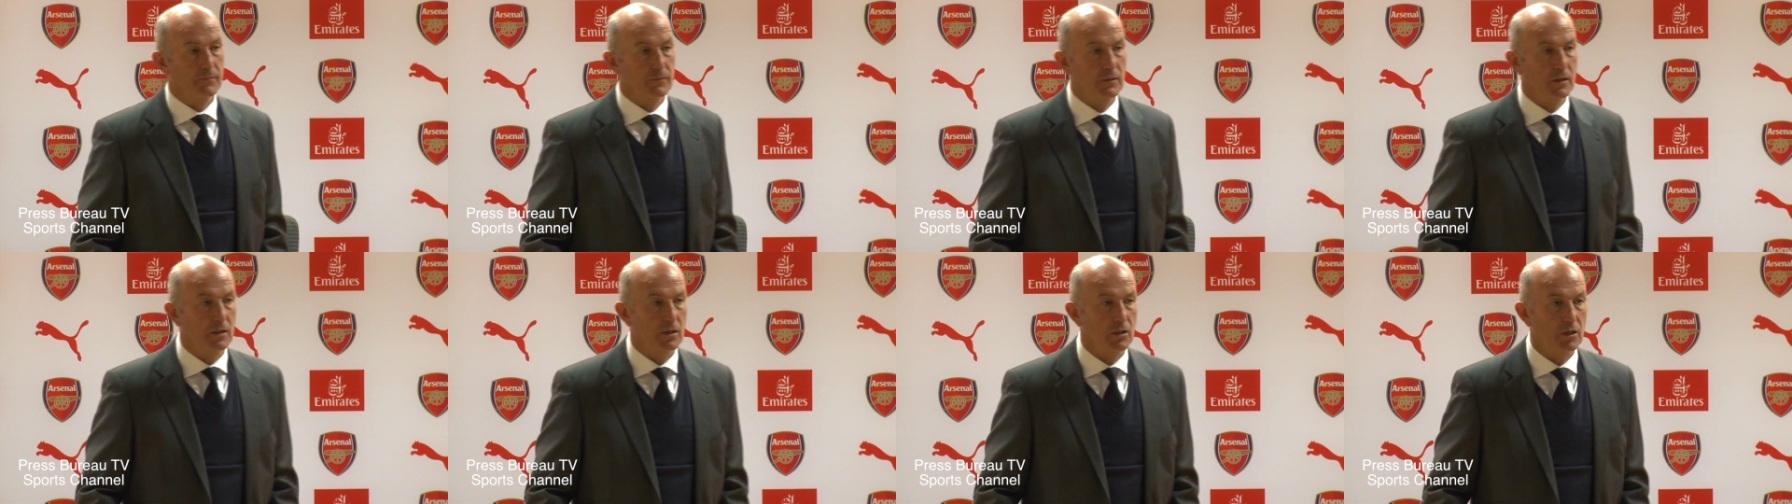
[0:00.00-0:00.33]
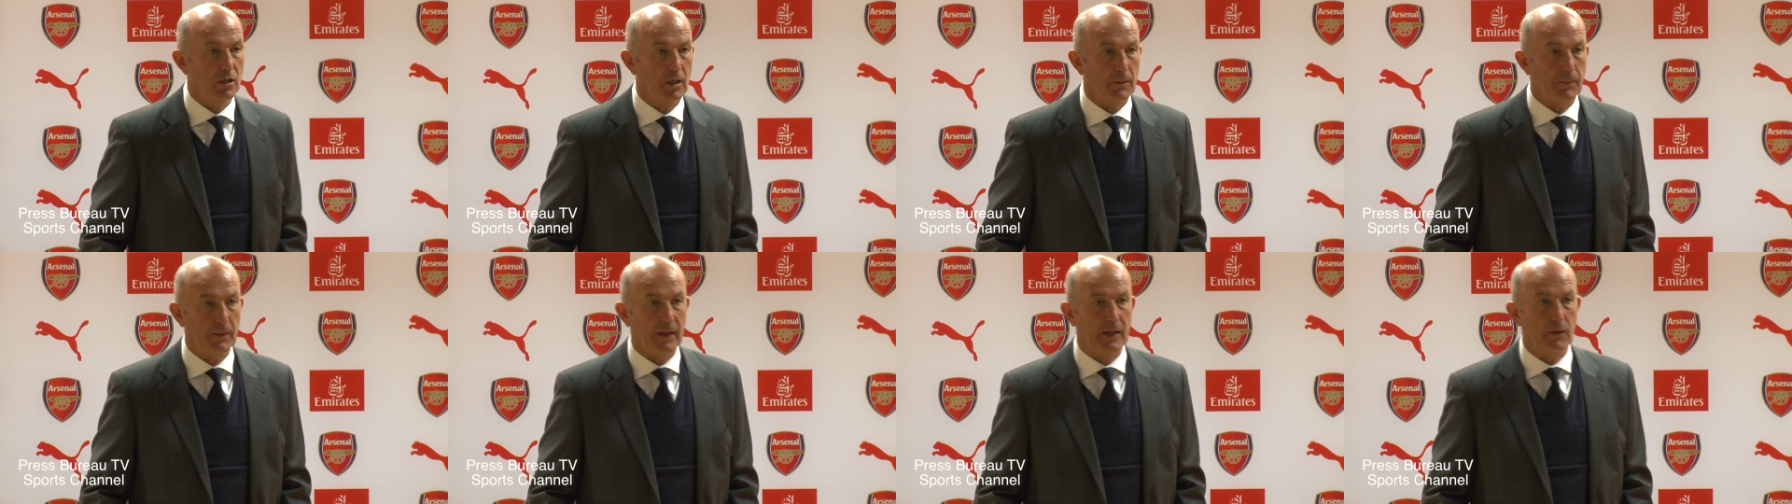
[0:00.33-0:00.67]
you know
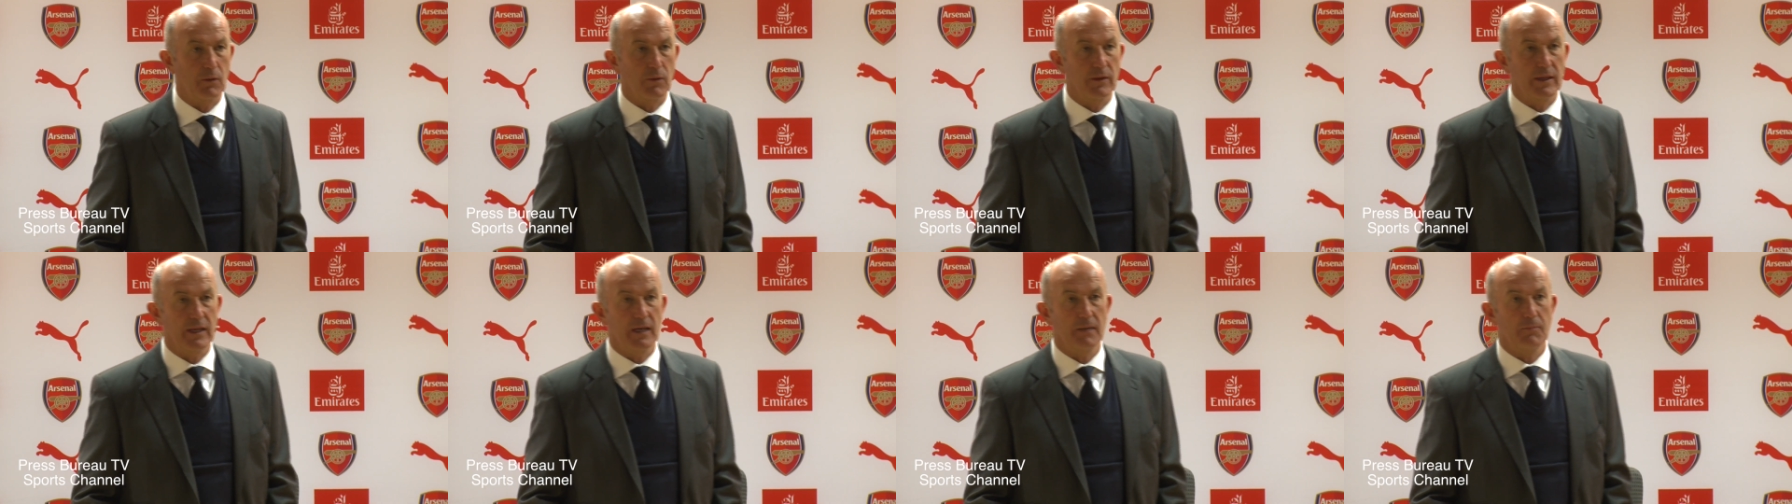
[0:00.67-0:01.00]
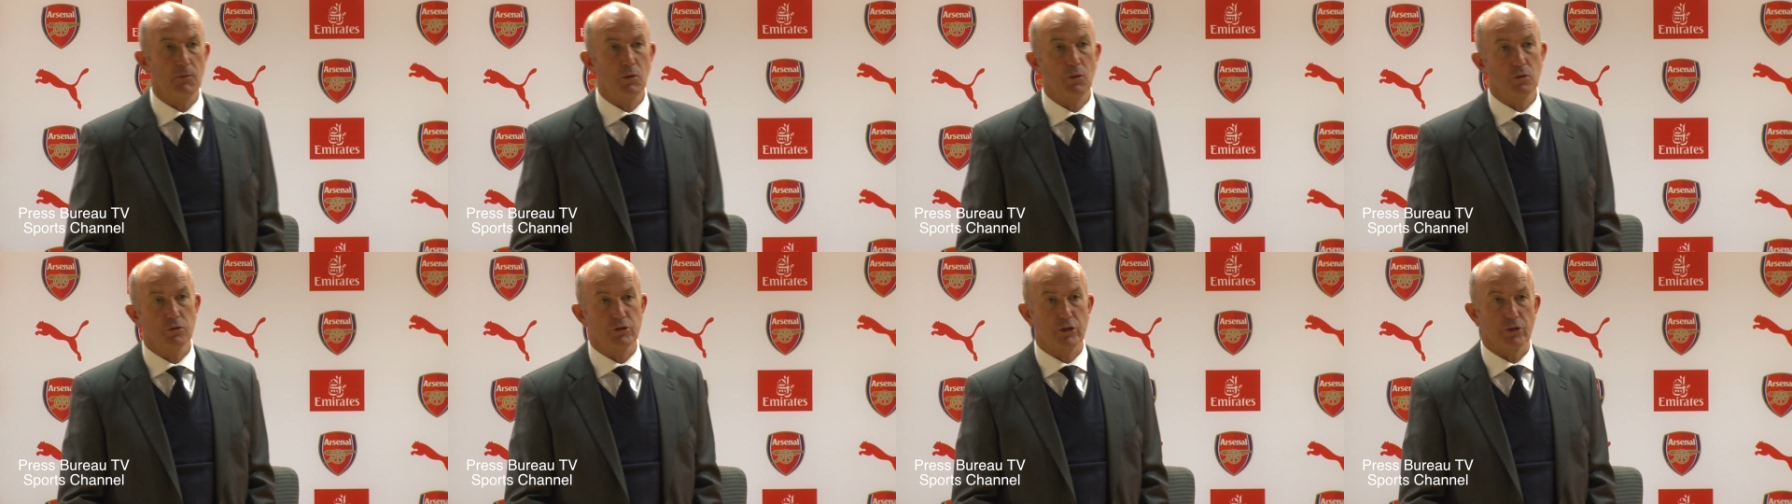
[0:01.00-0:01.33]
you could play with
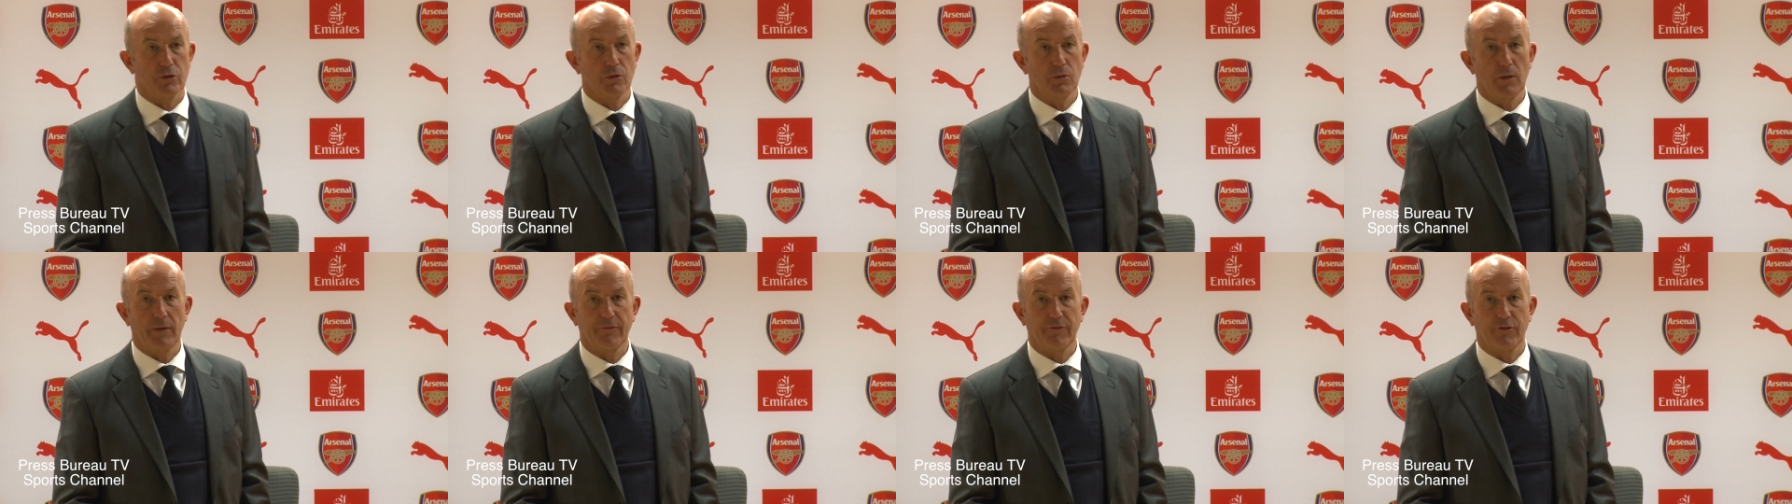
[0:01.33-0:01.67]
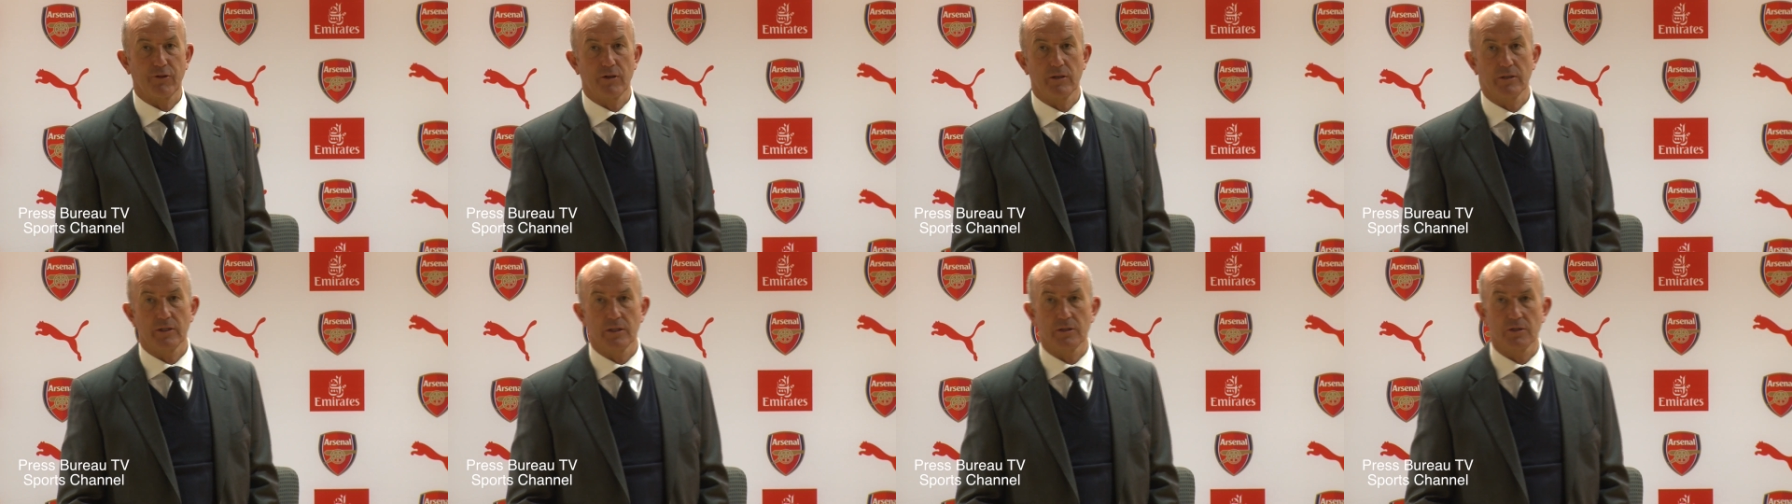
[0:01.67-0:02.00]
him or Giroud up front